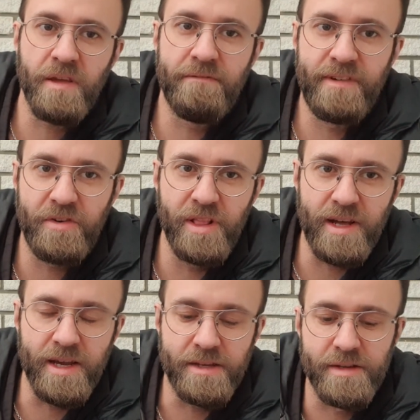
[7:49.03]
Very
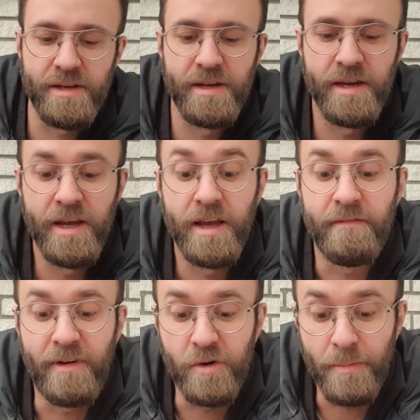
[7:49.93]
light,
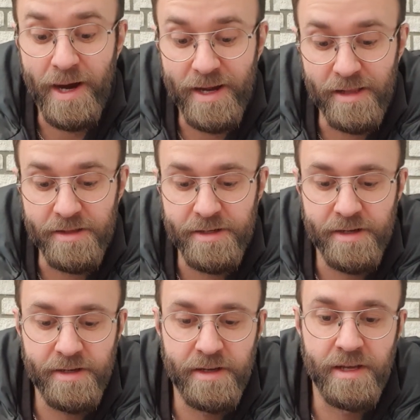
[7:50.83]
very mild,
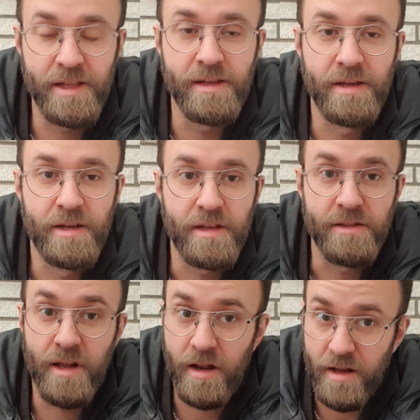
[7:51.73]

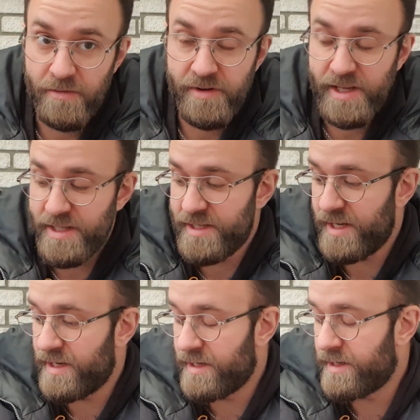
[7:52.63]
not a lot of
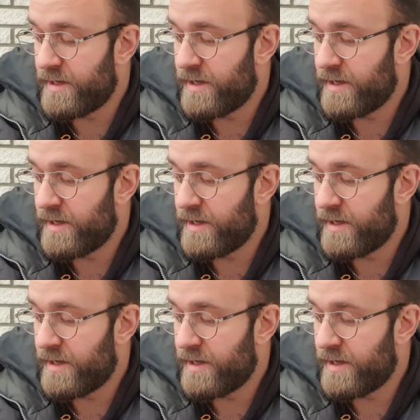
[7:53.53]
nicotine.